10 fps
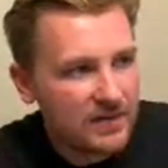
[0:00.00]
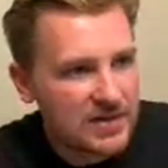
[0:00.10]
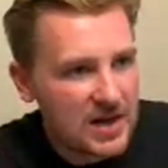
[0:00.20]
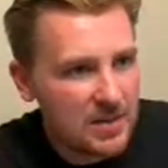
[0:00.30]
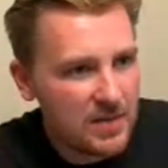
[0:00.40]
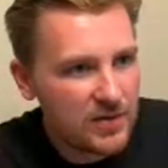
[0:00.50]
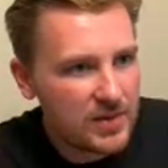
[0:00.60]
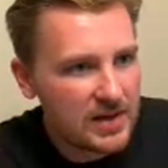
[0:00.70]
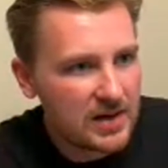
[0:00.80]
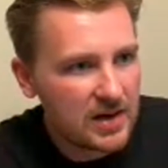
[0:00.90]
For some of
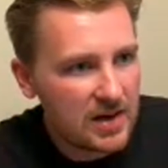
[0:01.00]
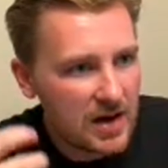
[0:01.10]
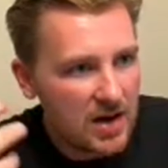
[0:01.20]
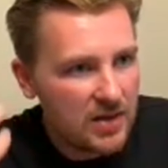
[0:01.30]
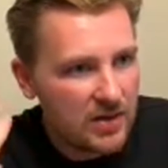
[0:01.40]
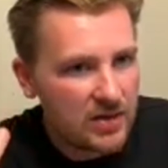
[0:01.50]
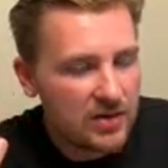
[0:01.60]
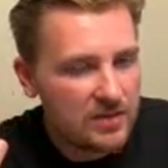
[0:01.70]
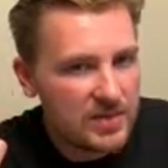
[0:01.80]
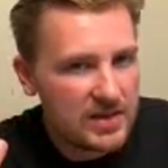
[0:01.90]
you here, there
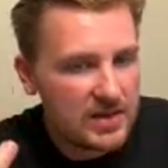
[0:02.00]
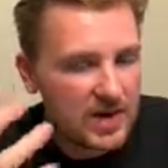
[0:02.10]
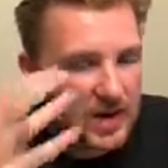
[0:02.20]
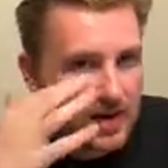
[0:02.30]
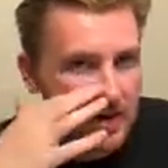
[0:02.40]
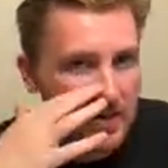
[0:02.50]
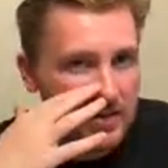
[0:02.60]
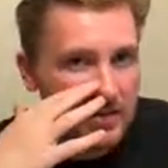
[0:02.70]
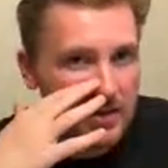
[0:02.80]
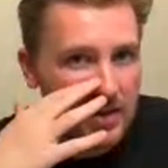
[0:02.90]
could be,
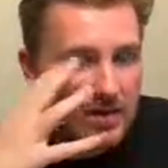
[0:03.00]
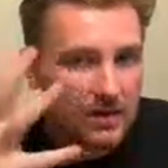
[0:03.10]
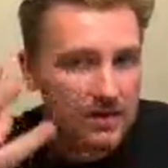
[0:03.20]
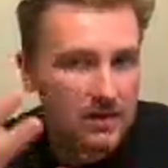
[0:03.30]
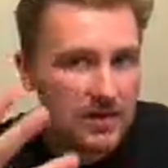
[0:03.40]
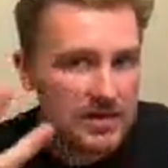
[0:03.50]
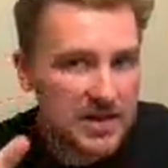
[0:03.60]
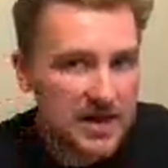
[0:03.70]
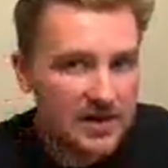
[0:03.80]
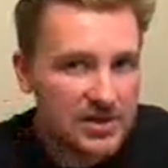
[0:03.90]

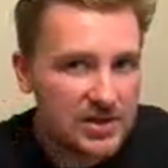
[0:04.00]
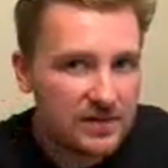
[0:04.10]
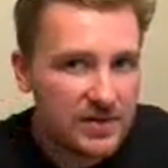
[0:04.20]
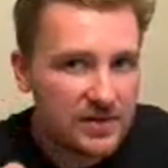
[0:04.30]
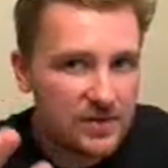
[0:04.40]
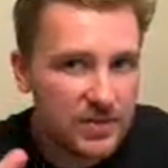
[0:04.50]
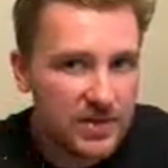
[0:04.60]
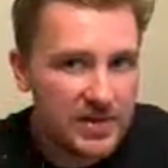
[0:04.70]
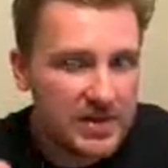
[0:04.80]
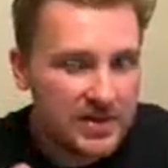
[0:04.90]
this energy of you
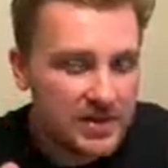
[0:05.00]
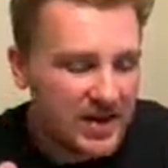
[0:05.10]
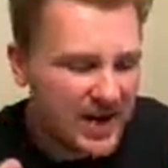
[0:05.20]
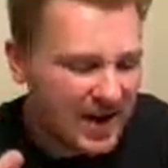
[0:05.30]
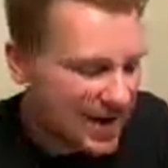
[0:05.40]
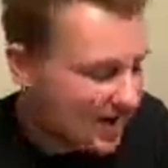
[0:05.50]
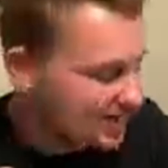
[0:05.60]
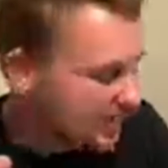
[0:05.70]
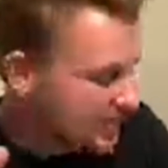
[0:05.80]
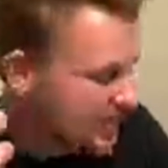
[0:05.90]
really,
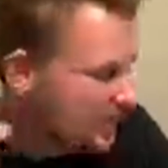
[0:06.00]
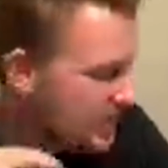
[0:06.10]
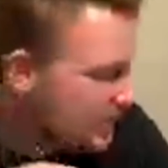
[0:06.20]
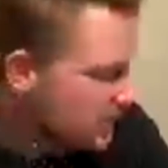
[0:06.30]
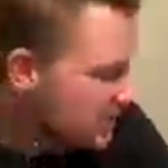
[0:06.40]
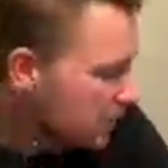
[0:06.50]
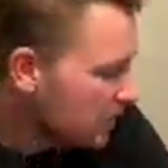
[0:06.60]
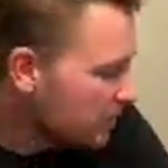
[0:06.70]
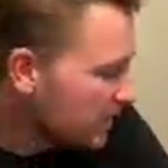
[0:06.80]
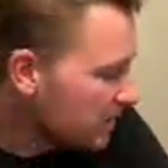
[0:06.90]
especially with these
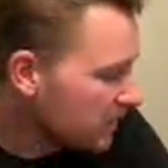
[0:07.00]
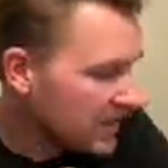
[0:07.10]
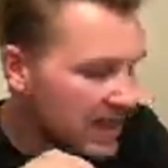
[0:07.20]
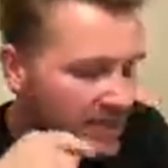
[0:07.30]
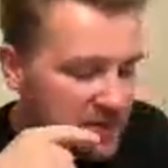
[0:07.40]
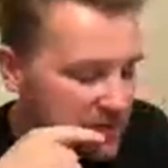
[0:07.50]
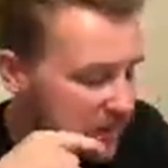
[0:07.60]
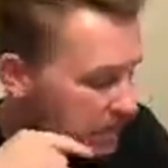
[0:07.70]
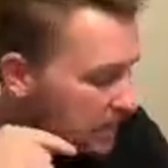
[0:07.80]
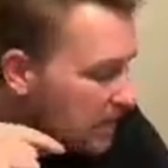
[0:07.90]
Scorpio, the
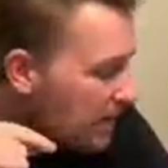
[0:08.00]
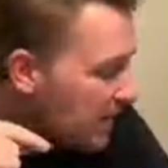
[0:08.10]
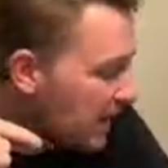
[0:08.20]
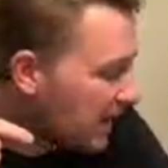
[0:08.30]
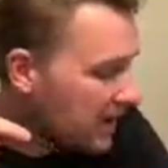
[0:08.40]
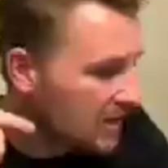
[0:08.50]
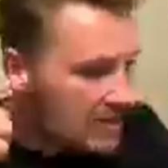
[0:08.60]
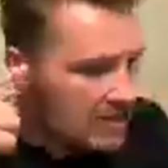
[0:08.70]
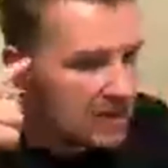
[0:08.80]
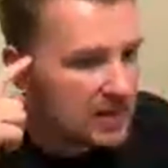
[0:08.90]
Neptune,
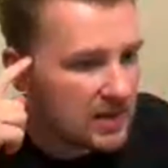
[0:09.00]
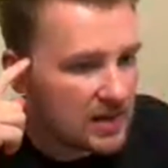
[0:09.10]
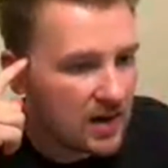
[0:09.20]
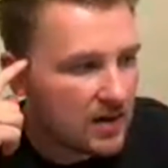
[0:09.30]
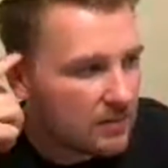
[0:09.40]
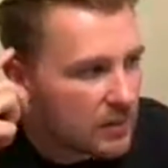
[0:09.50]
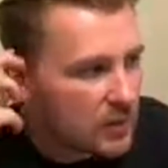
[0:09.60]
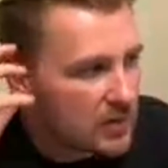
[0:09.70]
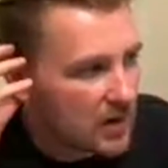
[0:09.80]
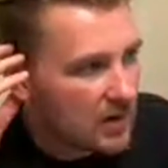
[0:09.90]
and the
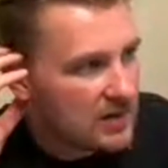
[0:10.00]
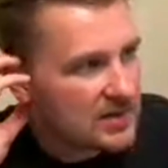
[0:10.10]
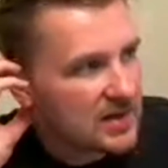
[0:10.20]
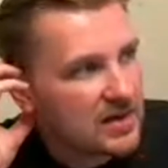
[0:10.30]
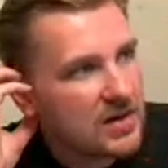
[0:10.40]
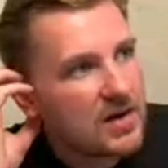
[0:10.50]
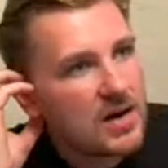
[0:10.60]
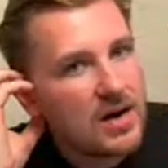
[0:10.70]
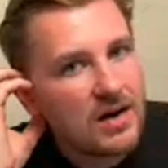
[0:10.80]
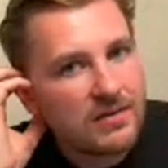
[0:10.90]
Moon card. It's like,
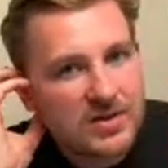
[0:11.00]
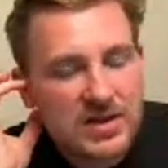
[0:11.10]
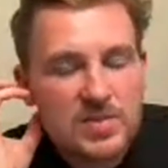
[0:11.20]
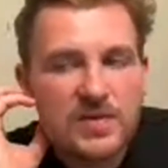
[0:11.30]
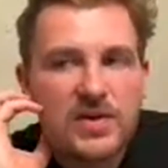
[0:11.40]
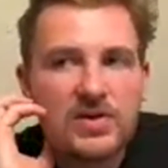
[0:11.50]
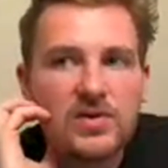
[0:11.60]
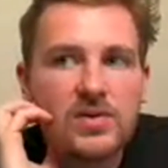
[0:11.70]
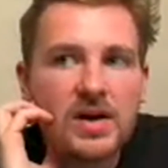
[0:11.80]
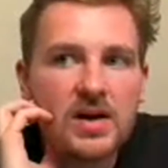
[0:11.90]
for some of
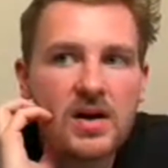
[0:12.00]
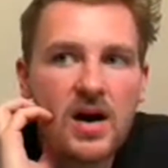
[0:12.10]
you,